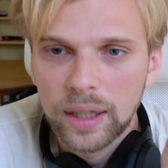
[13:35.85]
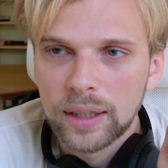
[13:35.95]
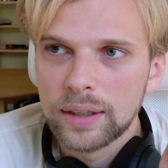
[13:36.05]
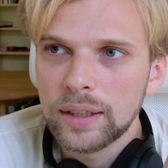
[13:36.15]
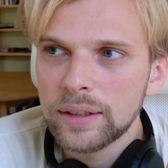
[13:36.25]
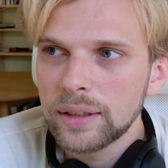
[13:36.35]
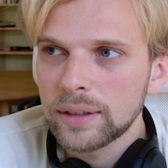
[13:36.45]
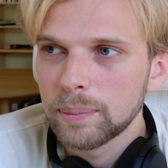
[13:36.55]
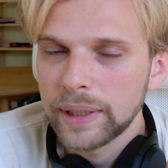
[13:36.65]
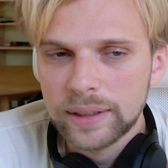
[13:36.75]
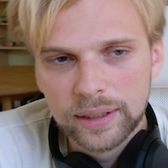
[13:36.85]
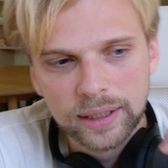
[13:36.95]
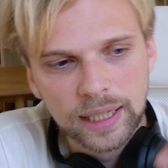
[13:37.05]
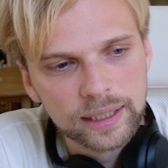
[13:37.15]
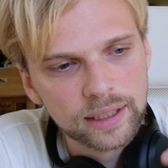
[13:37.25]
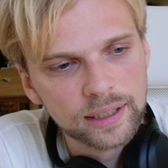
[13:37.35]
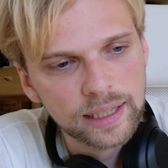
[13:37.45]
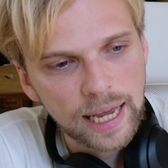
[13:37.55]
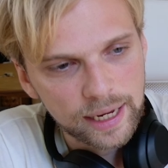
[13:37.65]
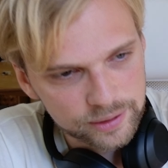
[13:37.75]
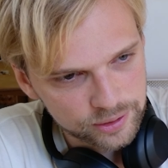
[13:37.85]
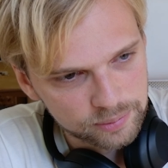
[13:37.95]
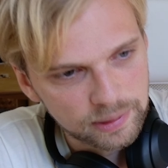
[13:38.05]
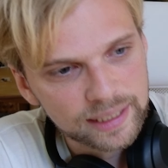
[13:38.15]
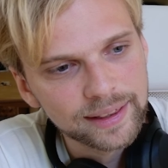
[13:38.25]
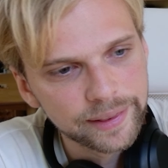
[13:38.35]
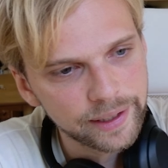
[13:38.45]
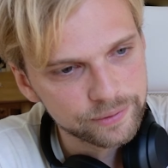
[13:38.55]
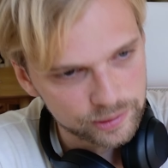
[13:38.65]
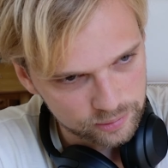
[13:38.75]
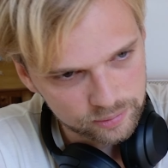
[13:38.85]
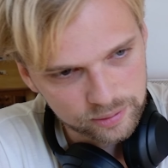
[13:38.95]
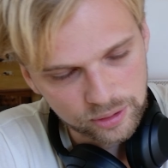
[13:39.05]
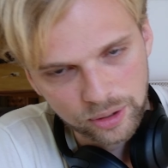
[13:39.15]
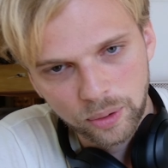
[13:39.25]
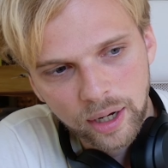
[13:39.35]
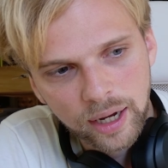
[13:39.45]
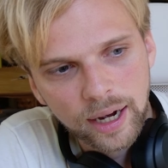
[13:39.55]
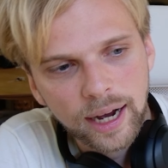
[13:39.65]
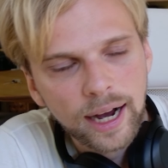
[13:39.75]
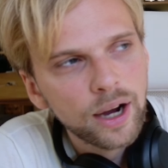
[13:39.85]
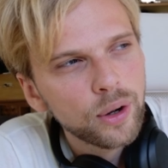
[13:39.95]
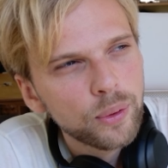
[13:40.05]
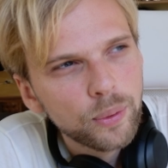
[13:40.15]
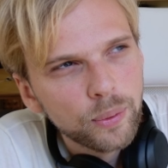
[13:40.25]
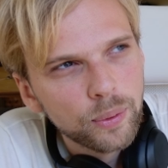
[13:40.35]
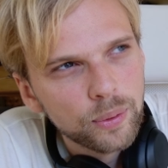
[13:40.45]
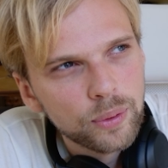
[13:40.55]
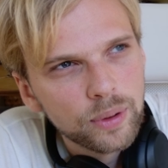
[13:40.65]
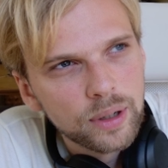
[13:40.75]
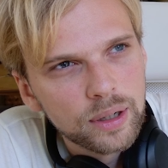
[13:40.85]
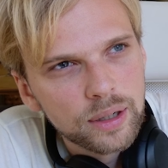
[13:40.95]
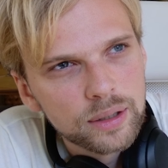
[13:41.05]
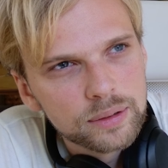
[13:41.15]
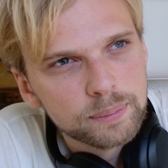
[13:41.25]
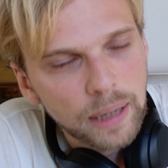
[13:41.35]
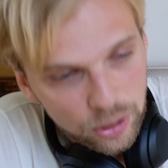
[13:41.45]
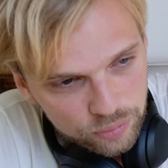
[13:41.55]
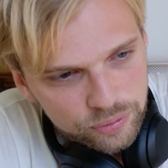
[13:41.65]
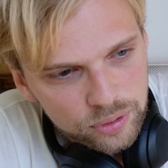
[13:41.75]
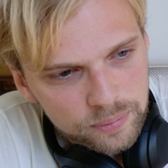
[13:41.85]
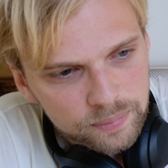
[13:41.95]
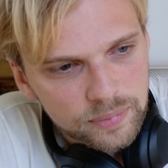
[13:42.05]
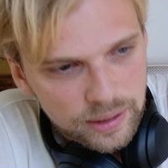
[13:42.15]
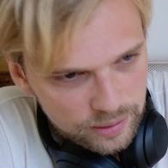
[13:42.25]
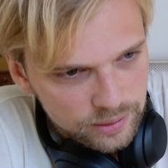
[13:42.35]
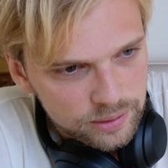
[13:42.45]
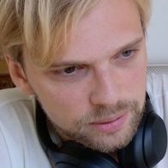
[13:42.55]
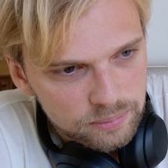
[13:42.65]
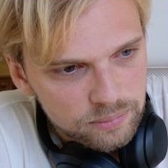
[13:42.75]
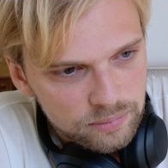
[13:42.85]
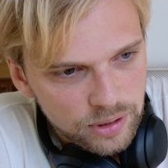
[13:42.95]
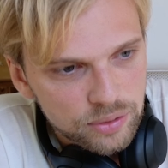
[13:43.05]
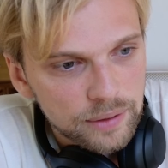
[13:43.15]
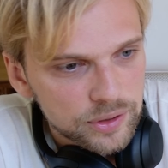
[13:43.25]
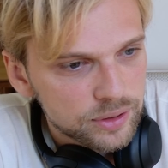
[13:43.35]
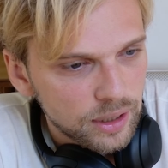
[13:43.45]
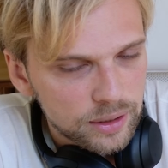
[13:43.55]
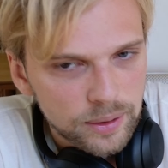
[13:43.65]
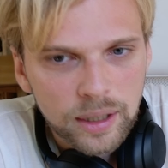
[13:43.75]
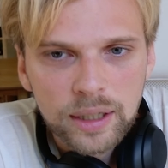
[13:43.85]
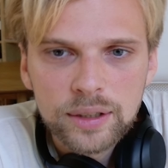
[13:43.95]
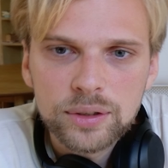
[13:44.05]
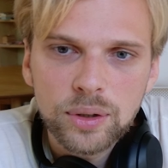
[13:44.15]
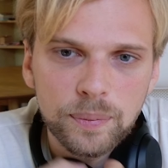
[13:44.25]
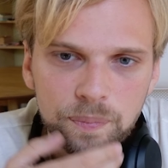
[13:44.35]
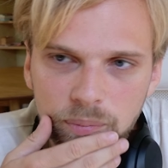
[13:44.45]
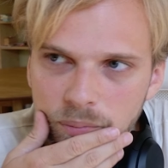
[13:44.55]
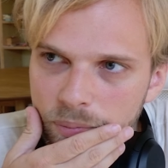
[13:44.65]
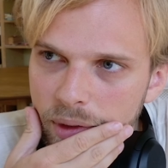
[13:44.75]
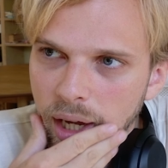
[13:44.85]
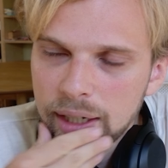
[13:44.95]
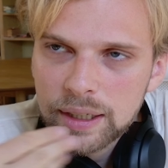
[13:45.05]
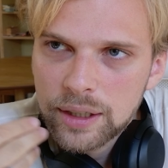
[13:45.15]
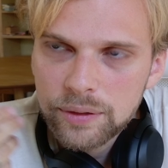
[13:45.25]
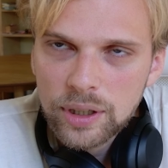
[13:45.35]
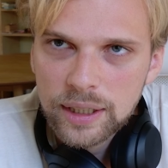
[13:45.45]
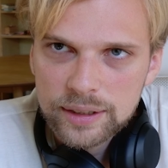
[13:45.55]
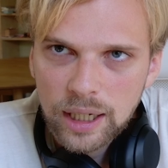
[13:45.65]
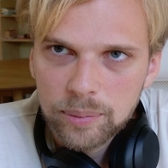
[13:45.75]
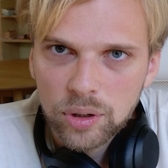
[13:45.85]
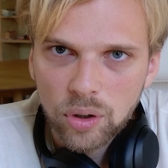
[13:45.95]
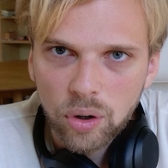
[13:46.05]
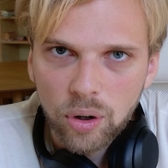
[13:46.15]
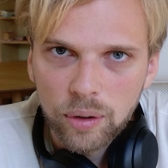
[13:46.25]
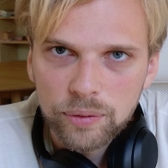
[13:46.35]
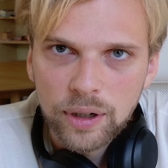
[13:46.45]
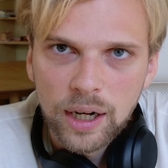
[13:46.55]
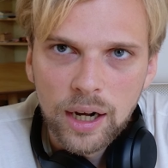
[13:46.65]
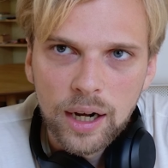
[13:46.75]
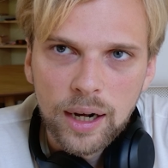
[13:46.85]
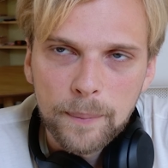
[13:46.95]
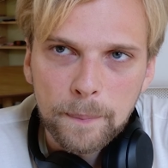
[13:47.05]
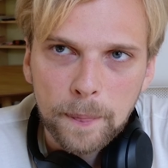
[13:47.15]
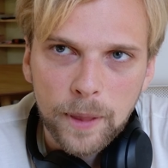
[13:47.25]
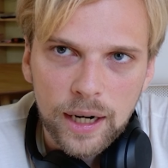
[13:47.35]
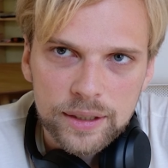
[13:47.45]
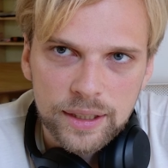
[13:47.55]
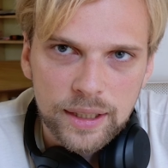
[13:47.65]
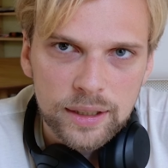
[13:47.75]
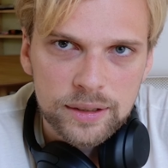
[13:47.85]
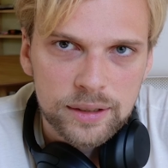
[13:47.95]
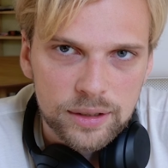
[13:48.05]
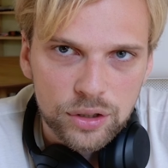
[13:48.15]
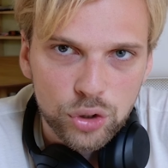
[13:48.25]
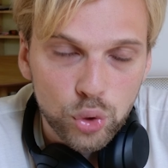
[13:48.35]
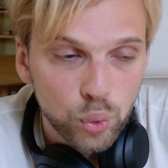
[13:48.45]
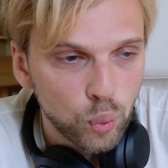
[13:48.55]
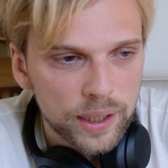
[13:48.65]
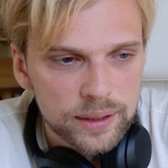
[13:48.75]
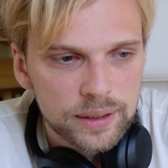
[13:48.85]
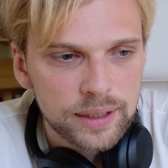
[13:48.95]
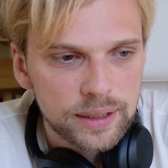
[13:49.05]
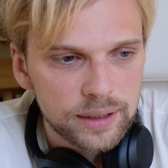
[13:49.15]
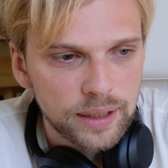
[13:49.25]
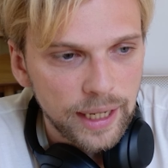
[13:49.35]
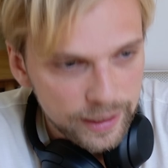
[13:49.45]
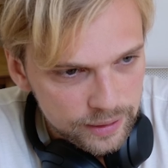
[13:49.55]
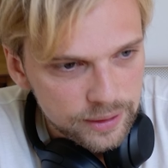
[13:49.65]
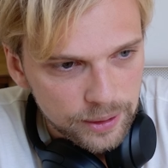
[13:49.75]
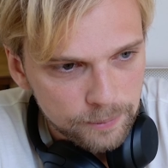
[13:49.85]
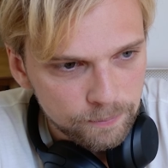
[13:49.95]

This is basically like class, like level, how powerful is the graphics card. So I can give you an example of RTX 2080,